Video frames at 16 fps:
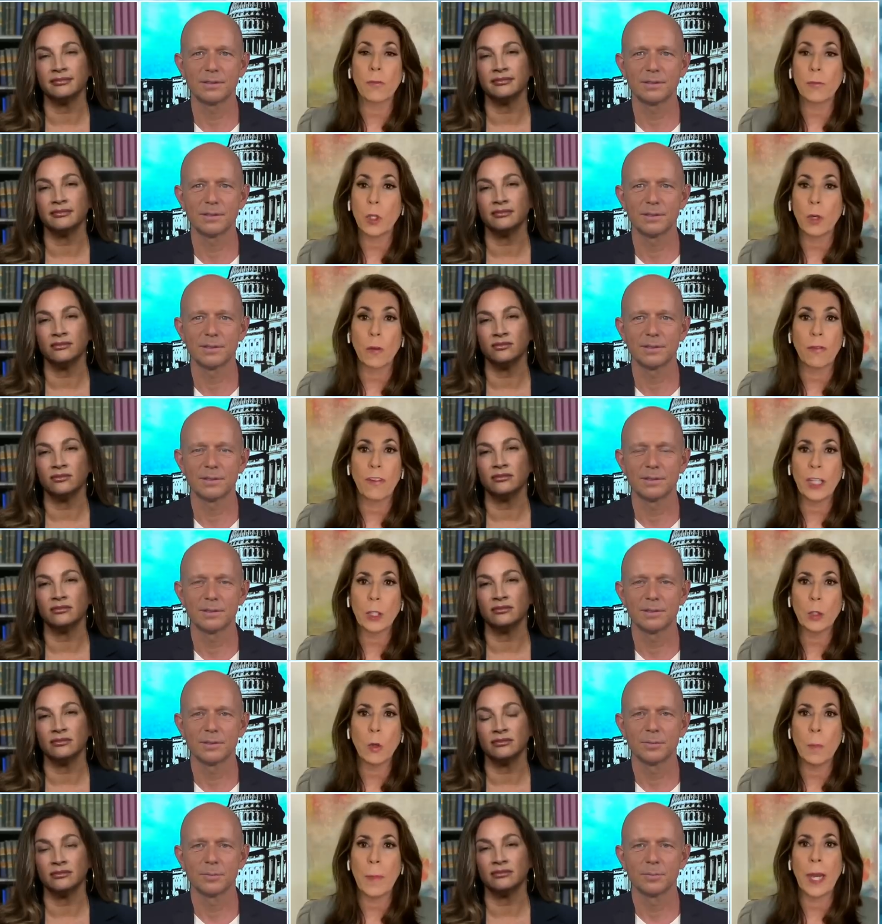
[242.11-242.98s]
Speaker 1: the, your
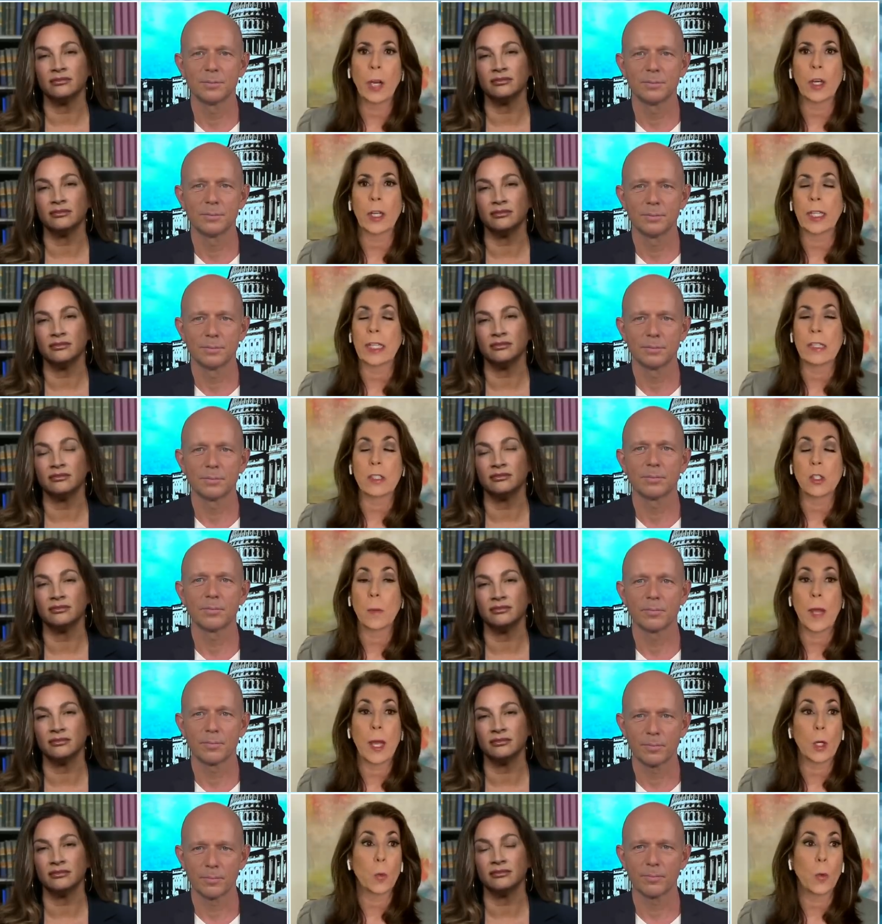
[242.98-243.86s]
fellow Americans, no
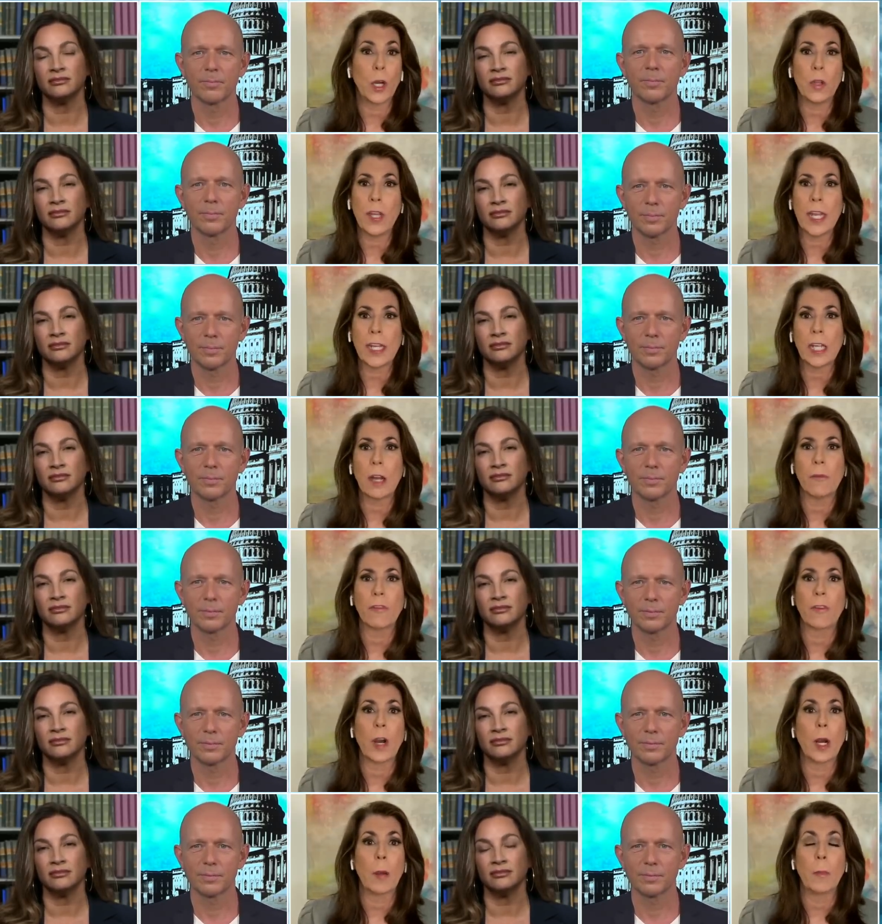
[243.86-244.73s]
matter where they come
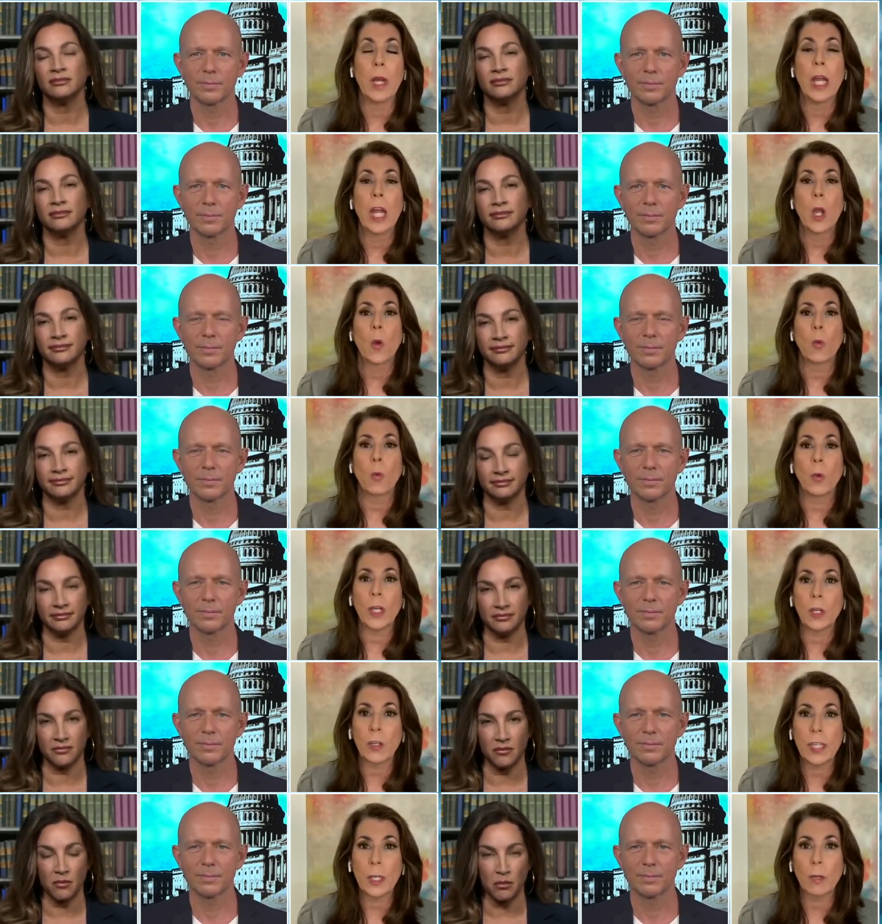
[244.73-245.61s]
from, we
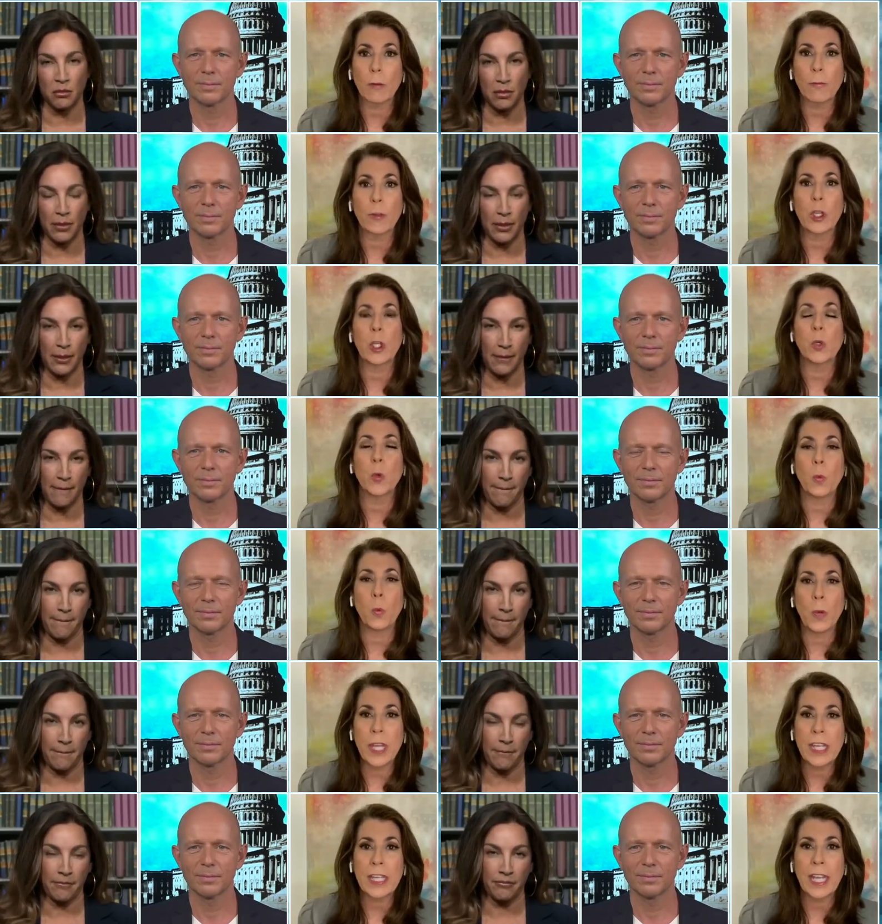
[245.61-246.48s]
are here for you.
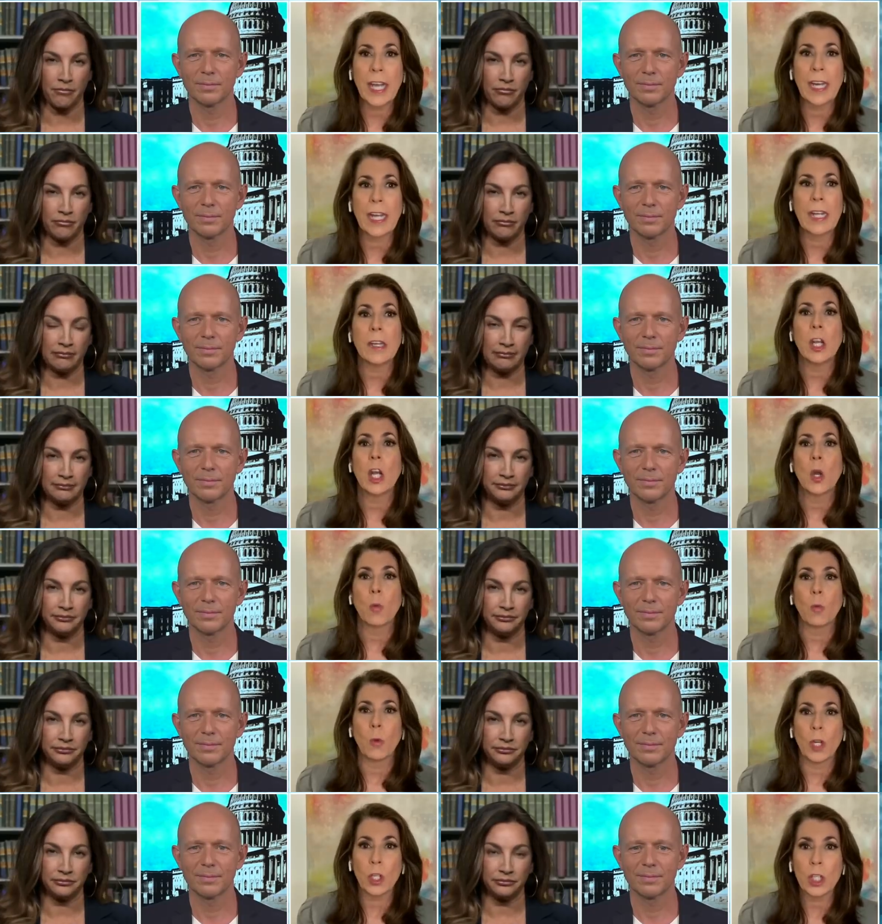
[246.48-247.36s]
We get it.
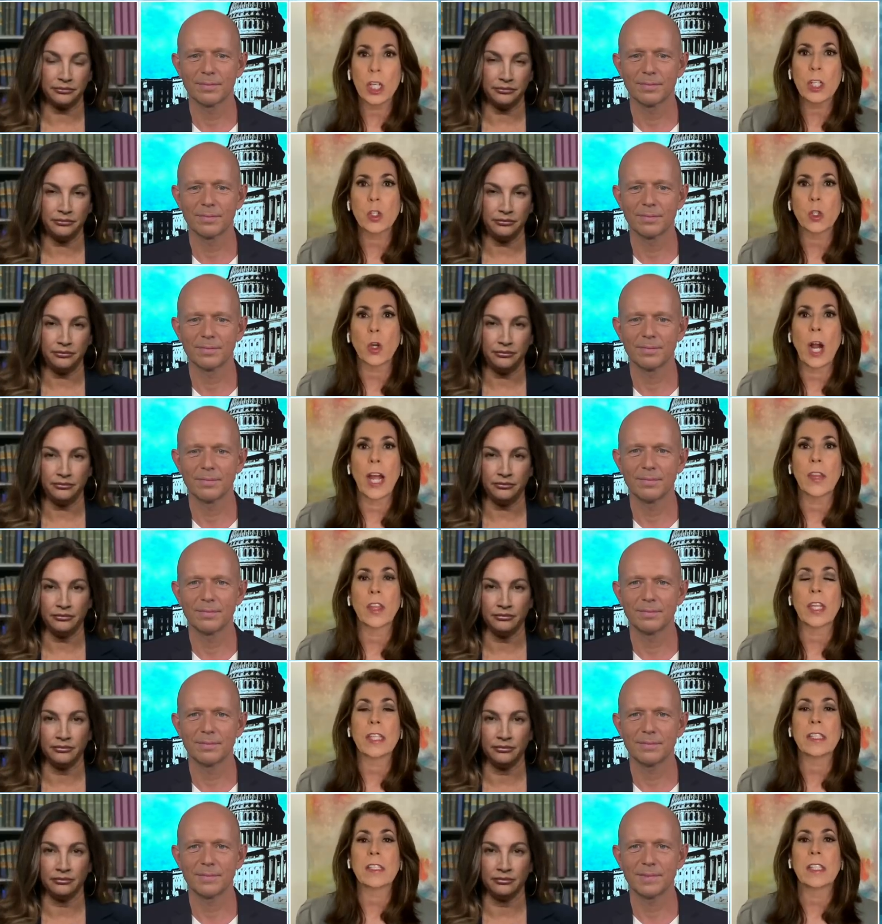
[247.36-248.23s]
We're going to try
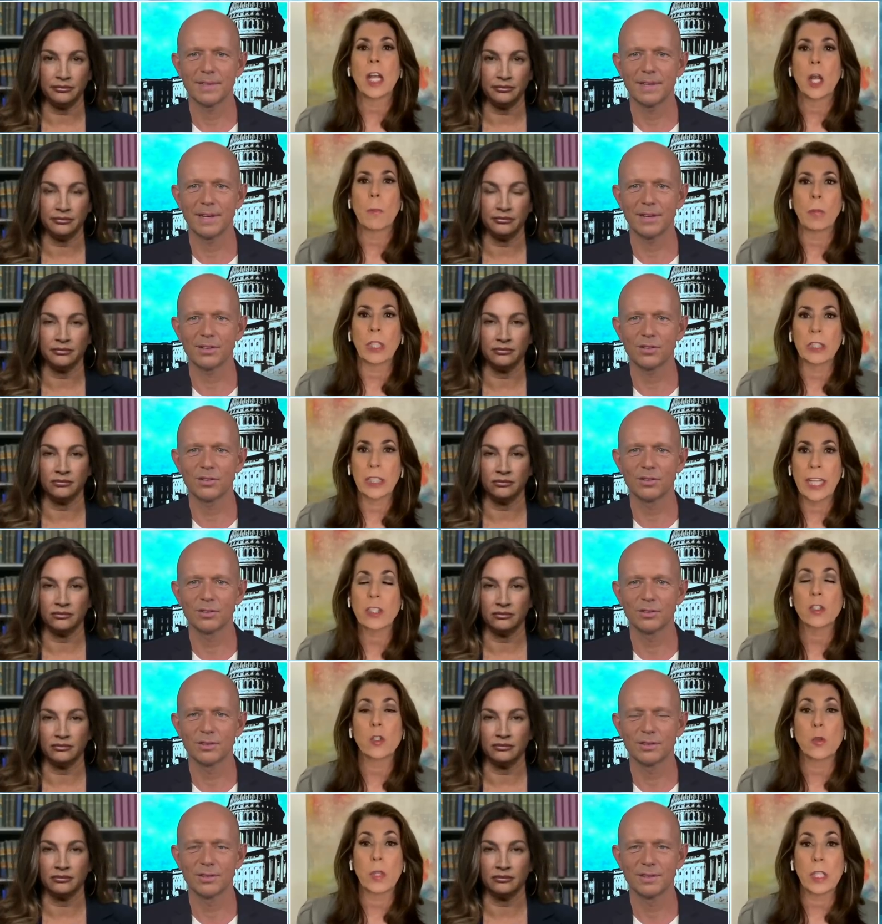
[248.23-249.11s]
this, yes. but
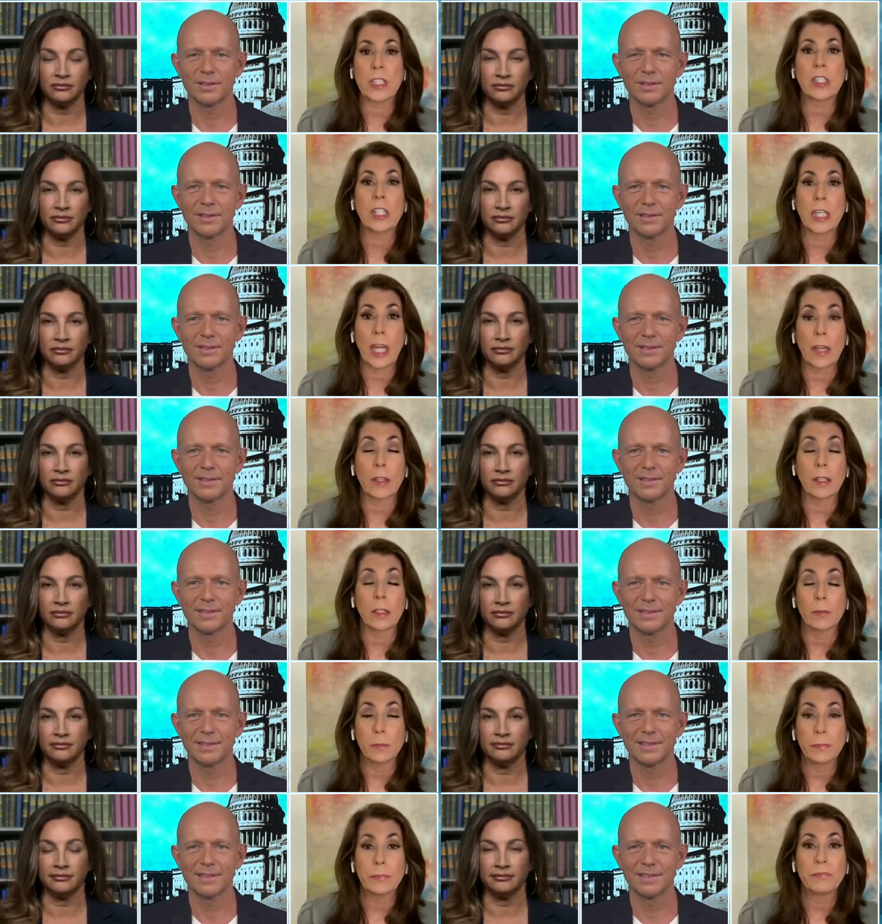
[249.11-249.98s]
let's do this together.
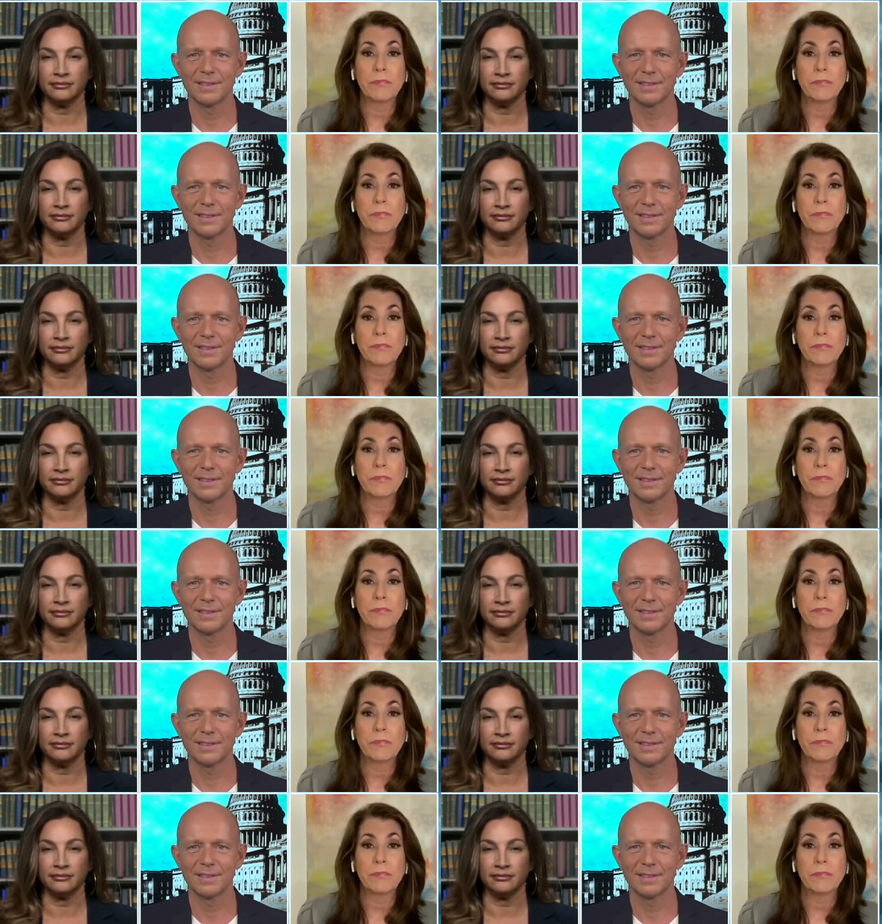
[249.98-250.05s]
